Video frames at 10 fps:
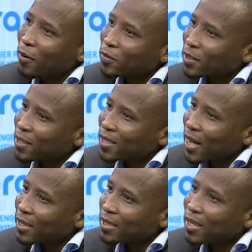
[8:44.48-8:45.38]
seen is
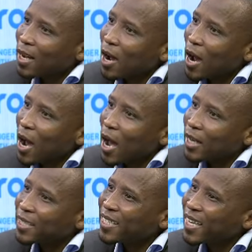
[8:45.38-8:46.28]
that
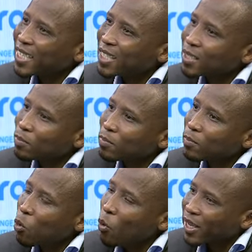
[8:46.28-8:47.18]
6
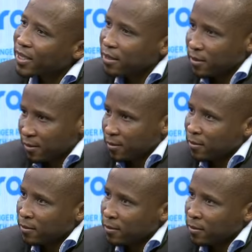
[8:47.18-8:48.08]
weeks
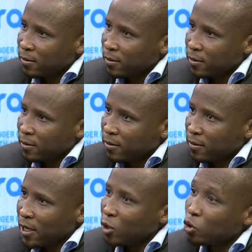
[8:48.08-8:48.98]

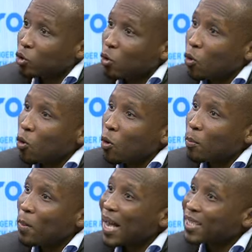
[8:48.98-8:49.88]
into
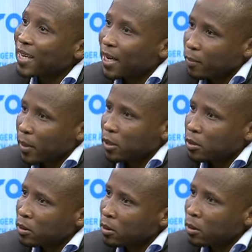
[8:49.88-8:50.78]
my secondment,
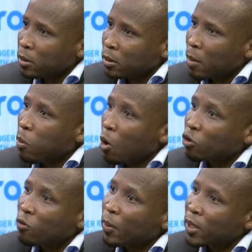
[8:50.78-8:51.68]
the board
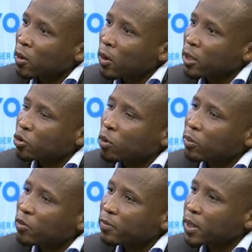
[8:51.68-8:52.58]
of Prasa wanted to
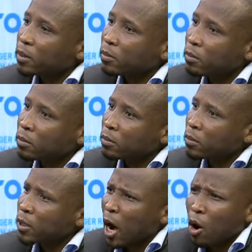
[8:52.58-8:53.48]
remove me.
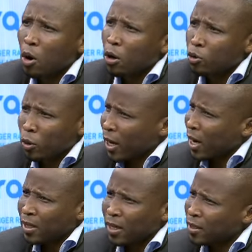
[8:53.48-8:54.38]
Now, you can
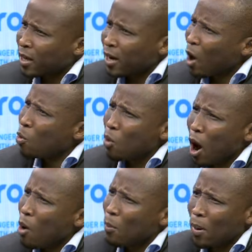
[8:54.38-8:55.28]
understand
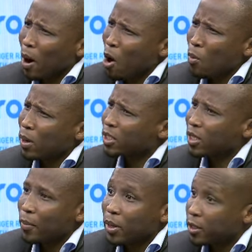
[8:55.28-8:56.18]
how much
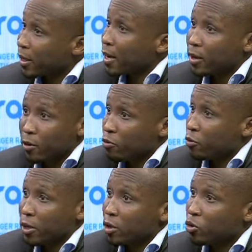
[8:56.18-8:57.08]
damage really can you
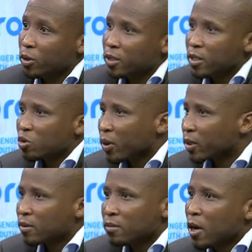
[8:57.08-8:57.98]
really do in 6
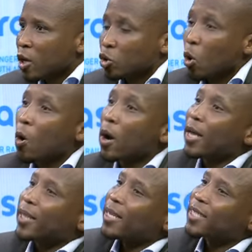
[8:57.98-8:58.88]
weeks. So
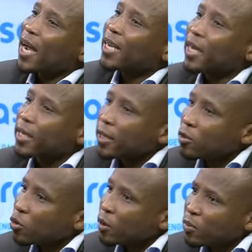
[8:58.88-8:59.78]
they tried again
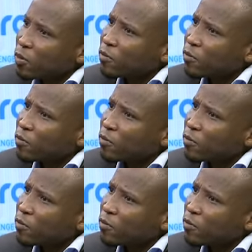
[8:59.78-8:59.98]
to remove